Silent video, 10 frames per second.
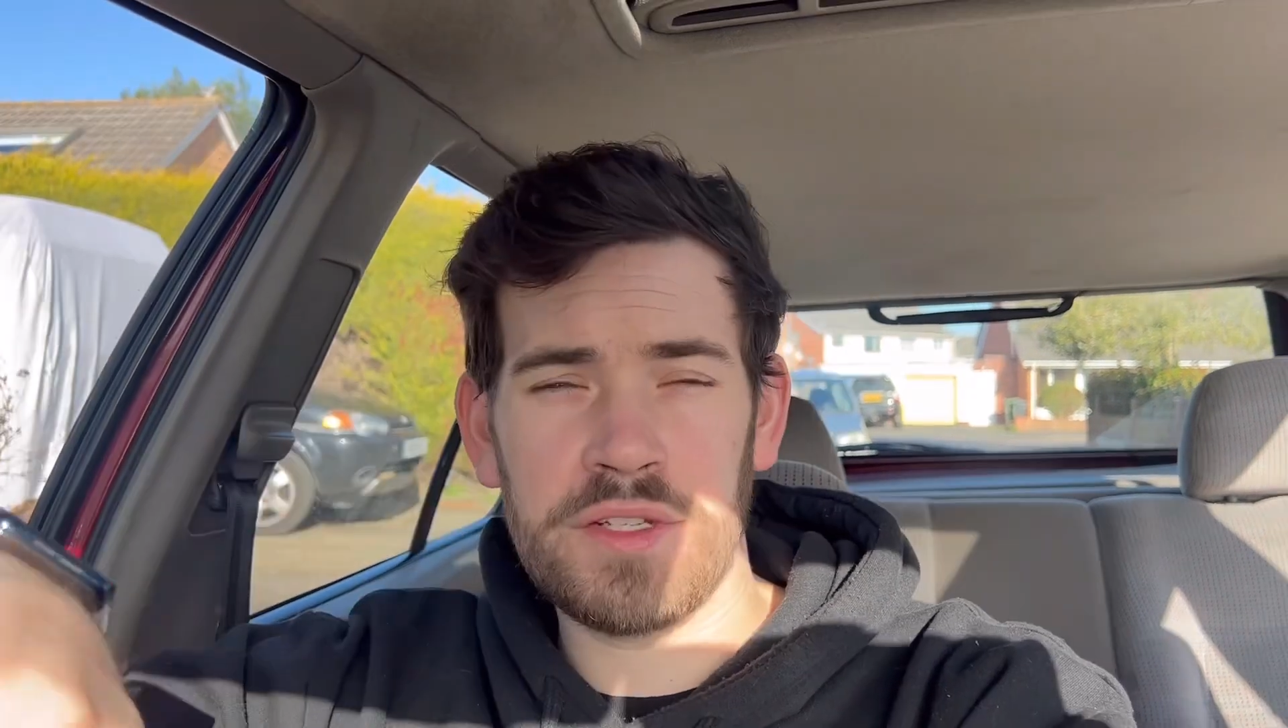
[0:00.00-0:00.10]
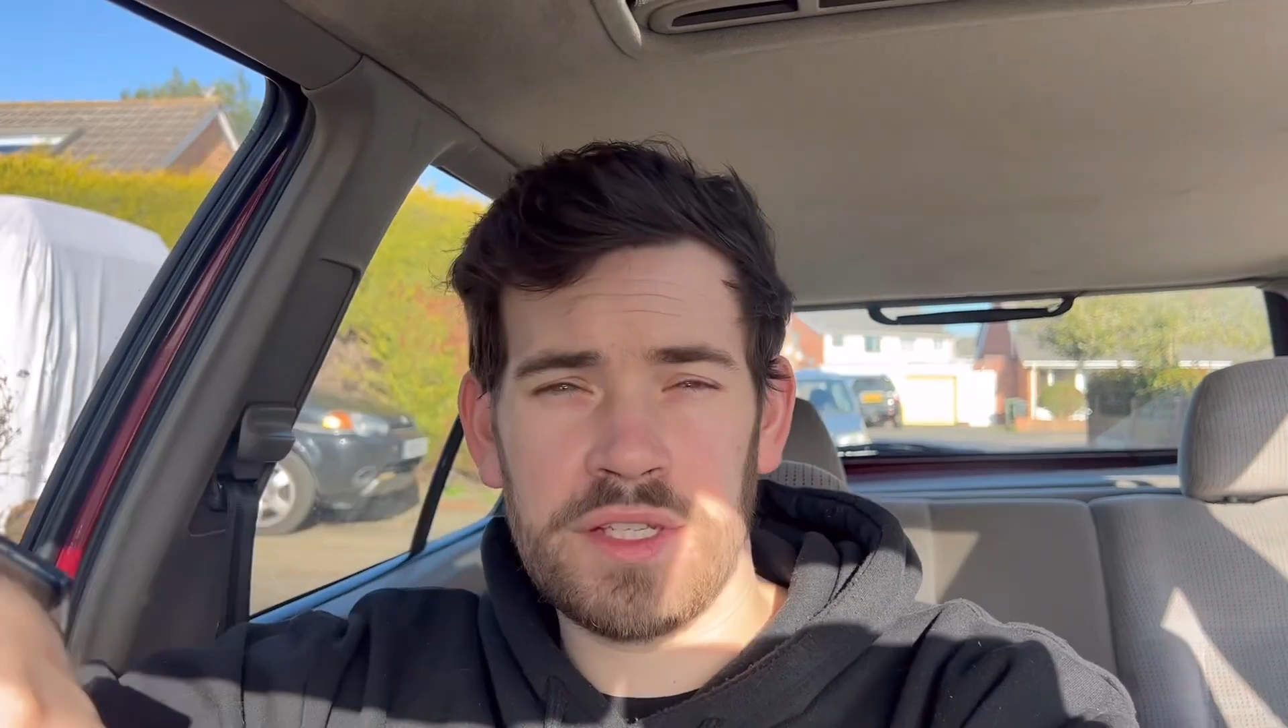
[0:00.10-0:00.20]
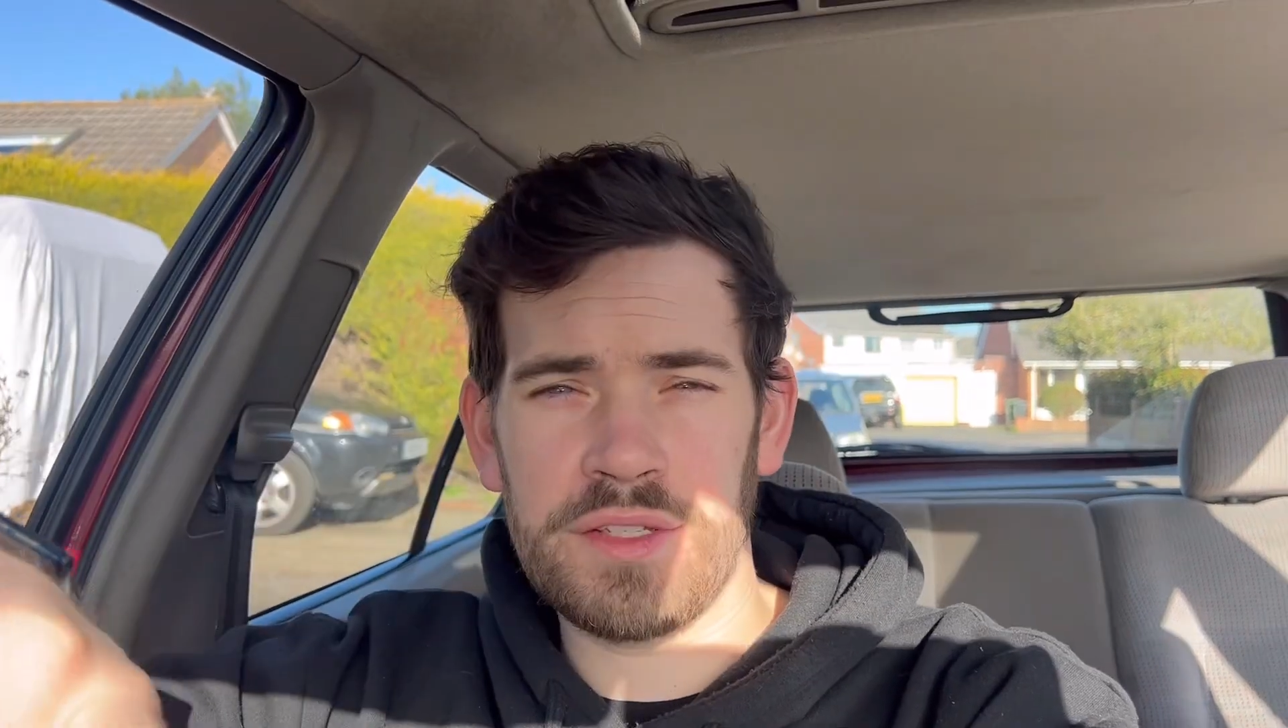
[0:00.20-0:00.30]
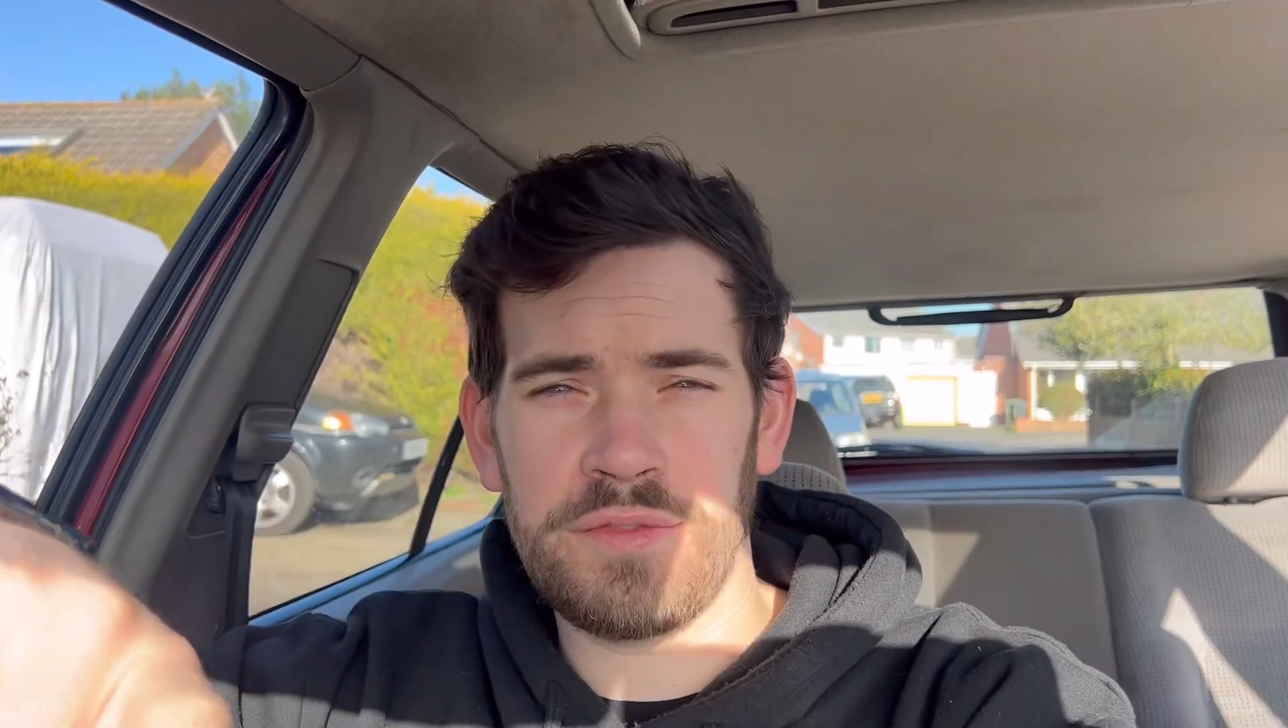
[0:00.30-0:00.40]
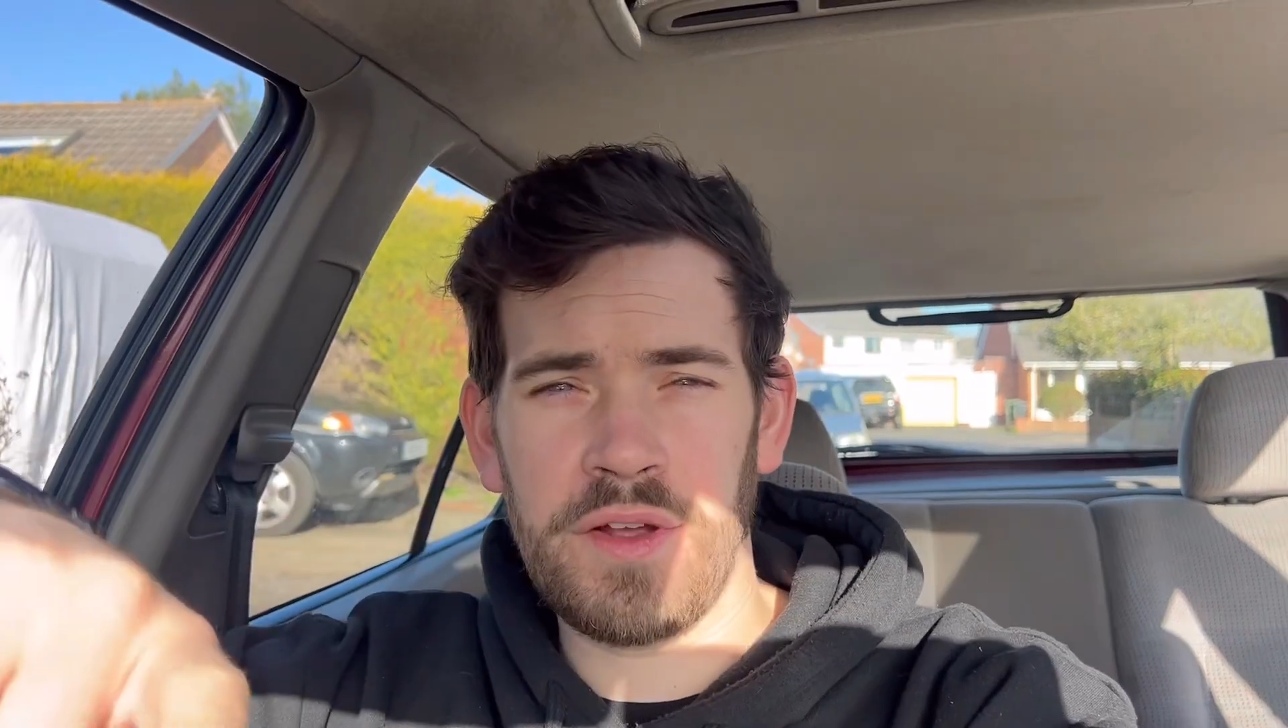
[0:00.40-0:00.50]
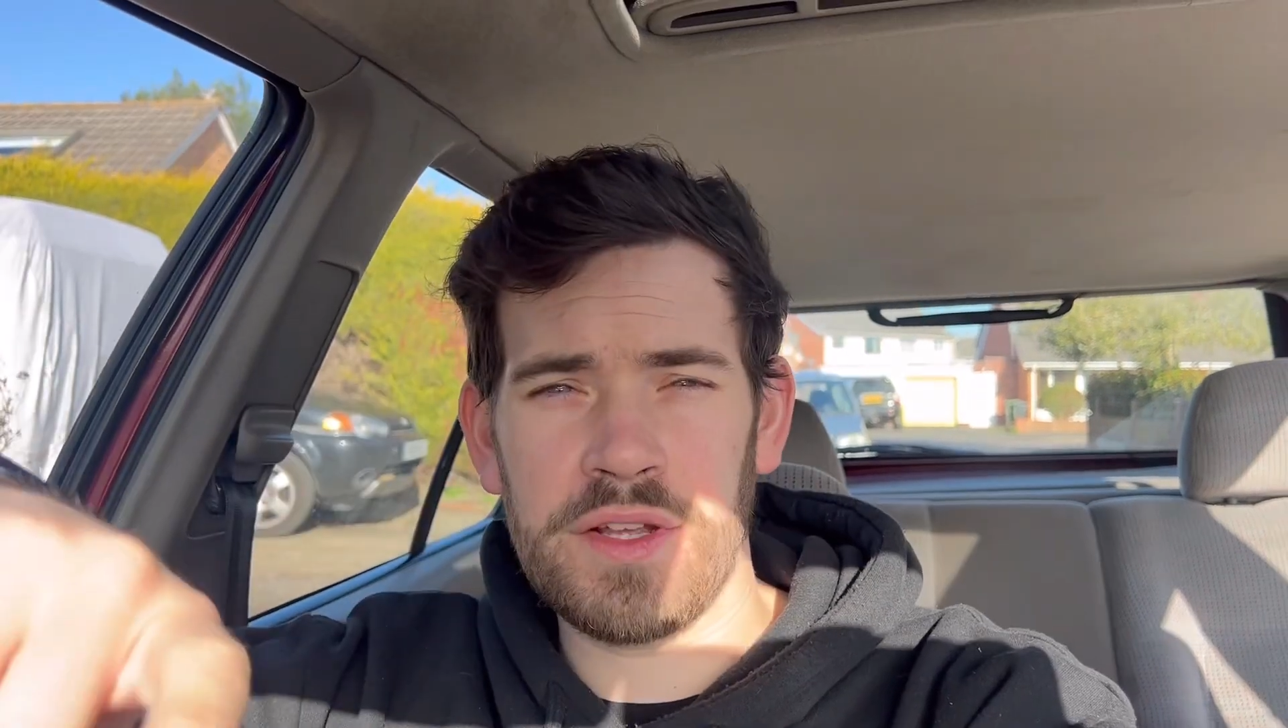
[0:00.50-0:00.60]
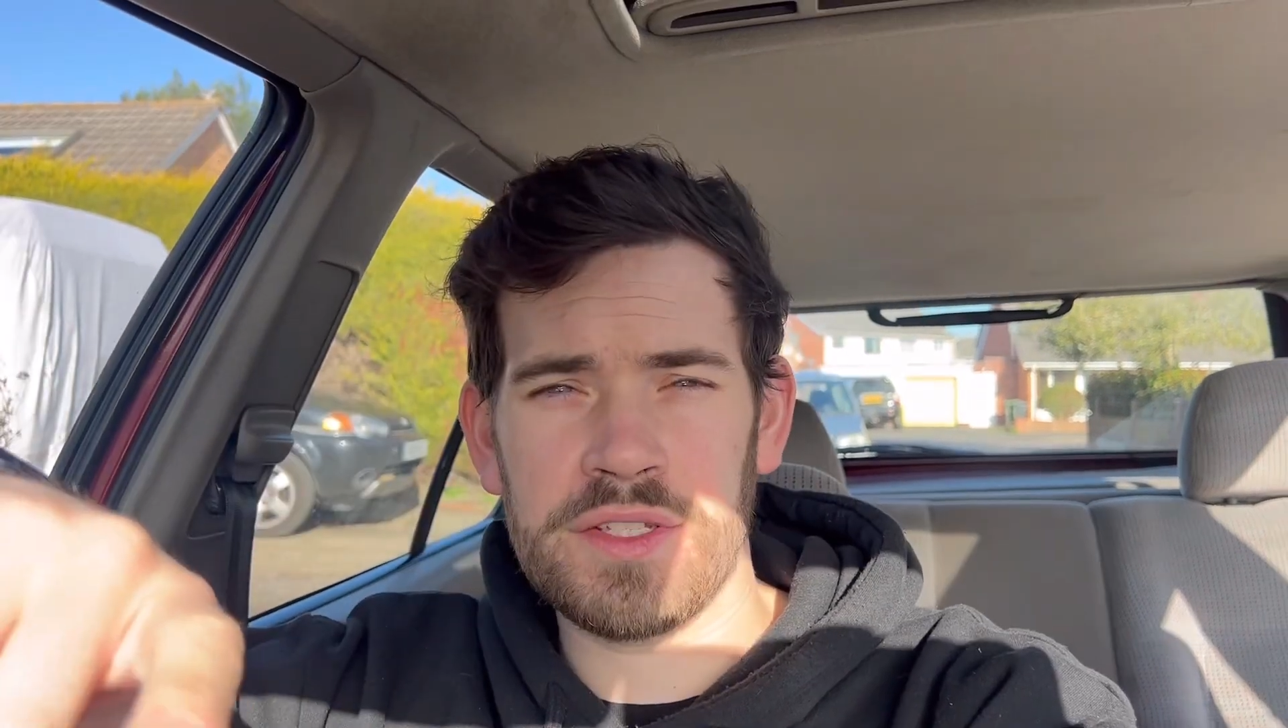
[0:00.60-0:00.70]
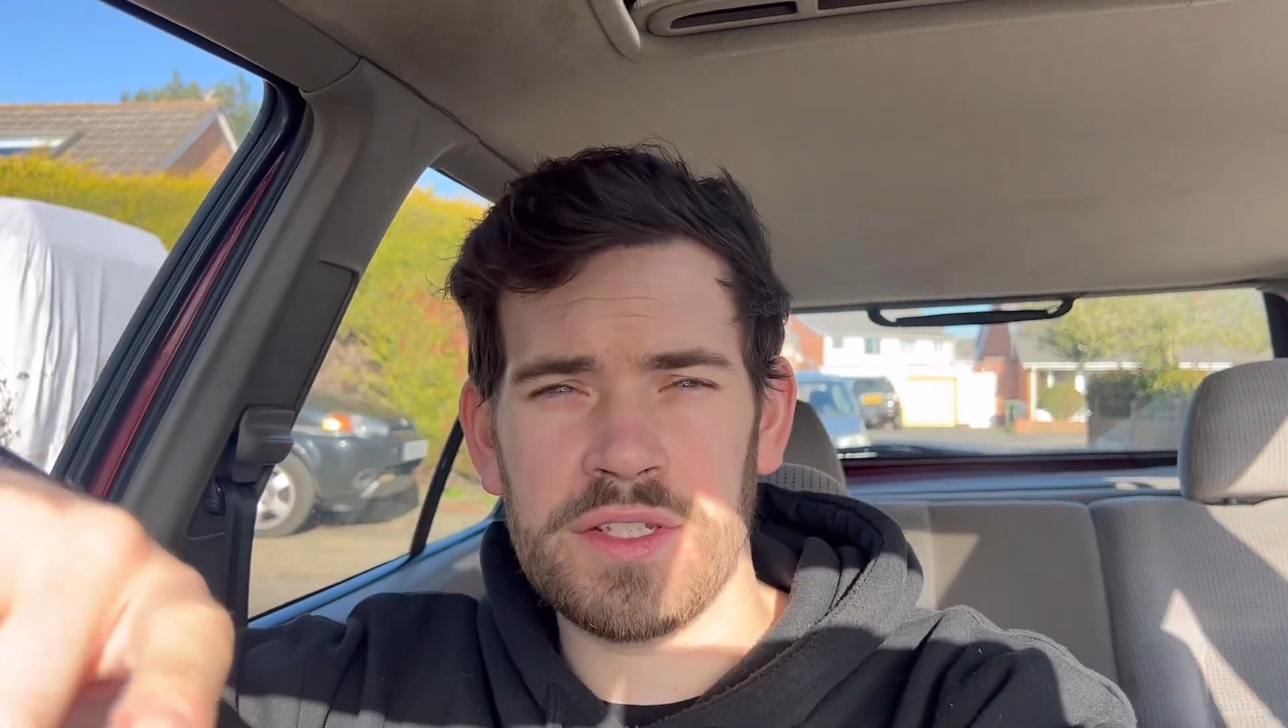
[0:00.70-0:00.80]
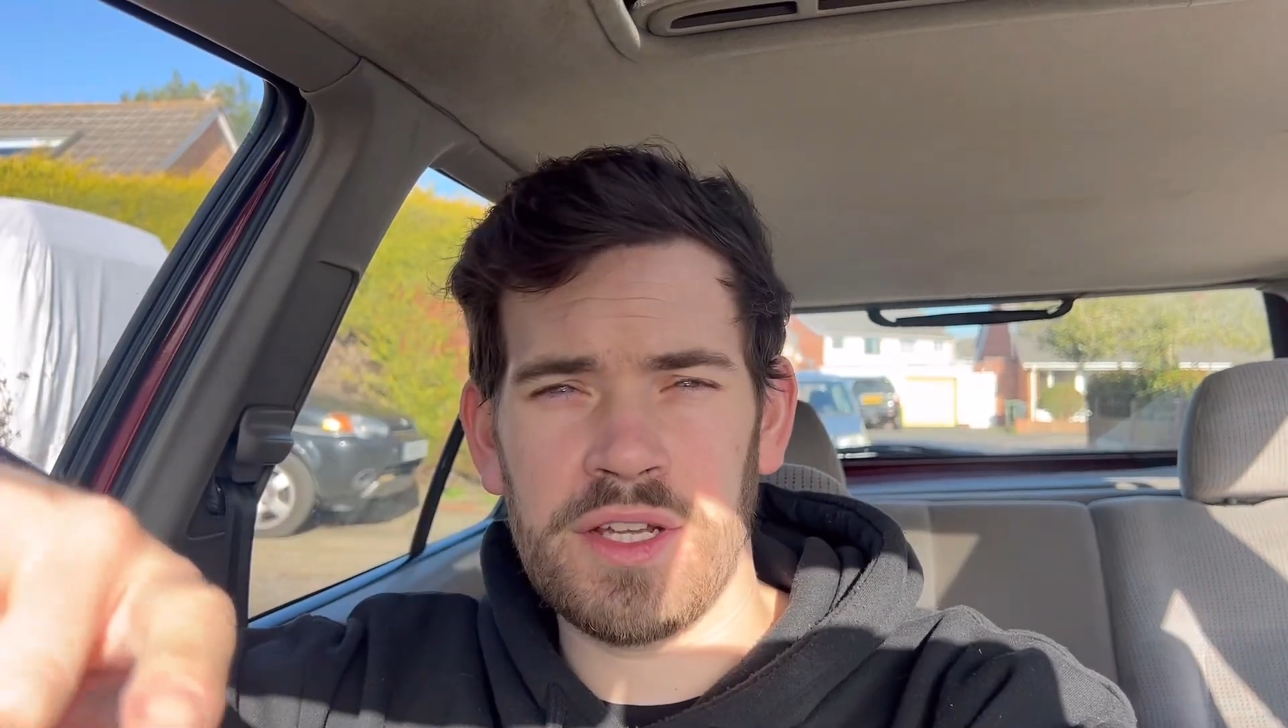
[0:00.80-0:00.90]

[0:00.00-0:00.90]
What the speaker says: things first,